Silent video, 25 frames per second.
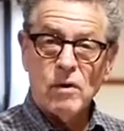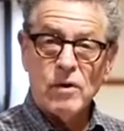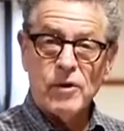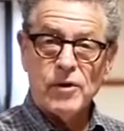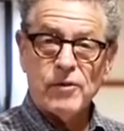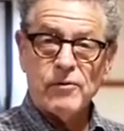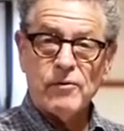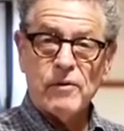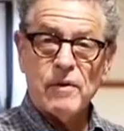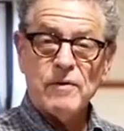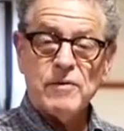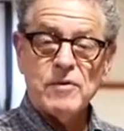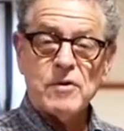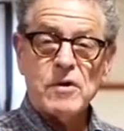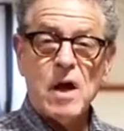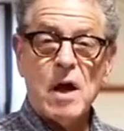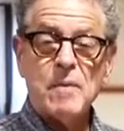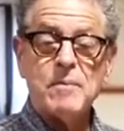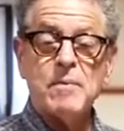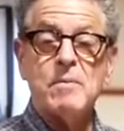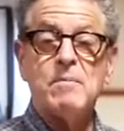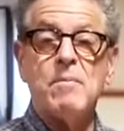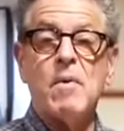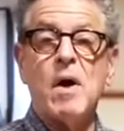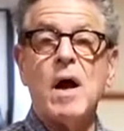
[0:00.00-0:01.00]
a thrift
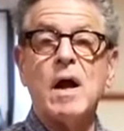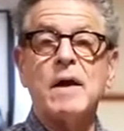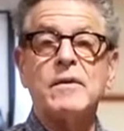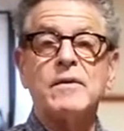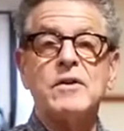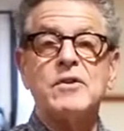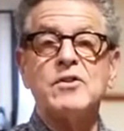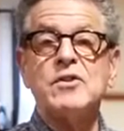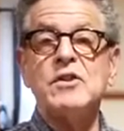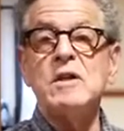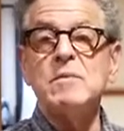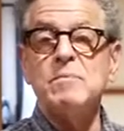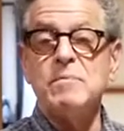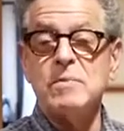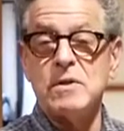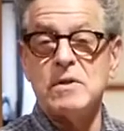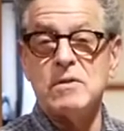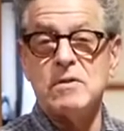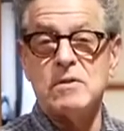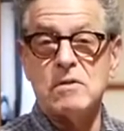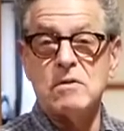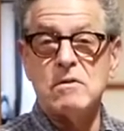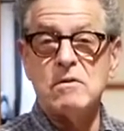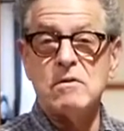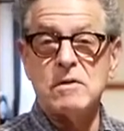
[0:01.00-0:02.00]
shop and buying the
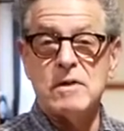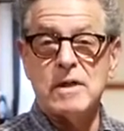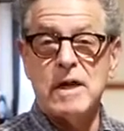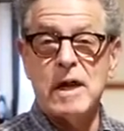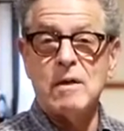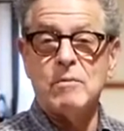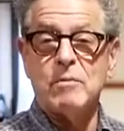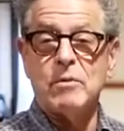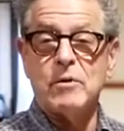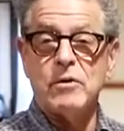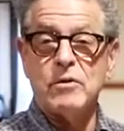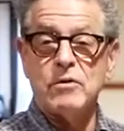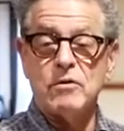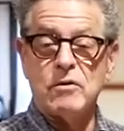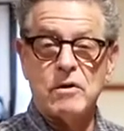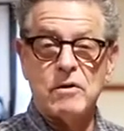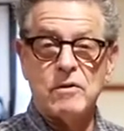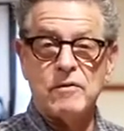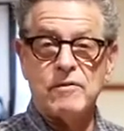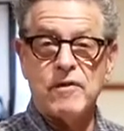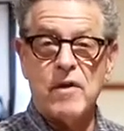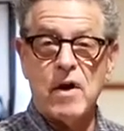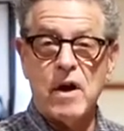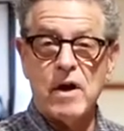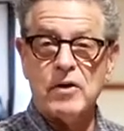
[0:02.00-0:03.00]
cheapest turntable you
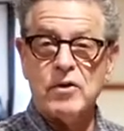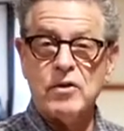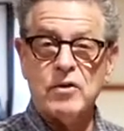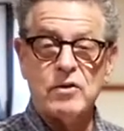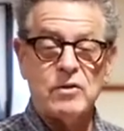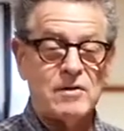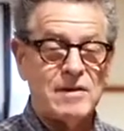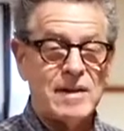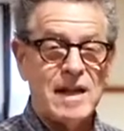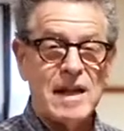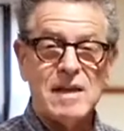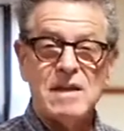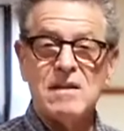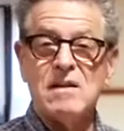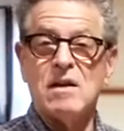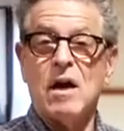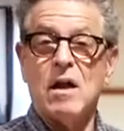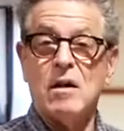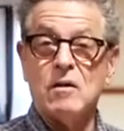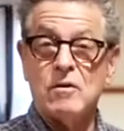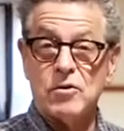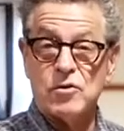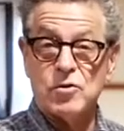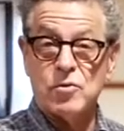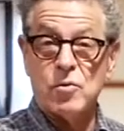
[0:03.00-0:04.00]
can find, $10,
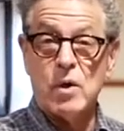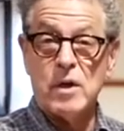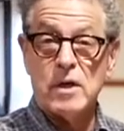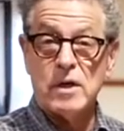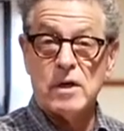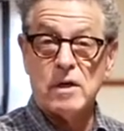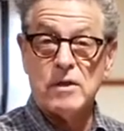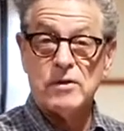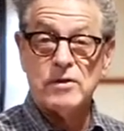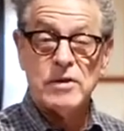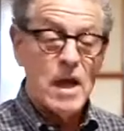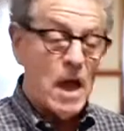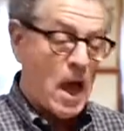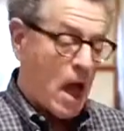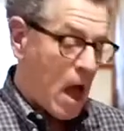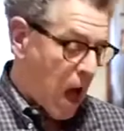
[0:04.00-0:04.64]
$20.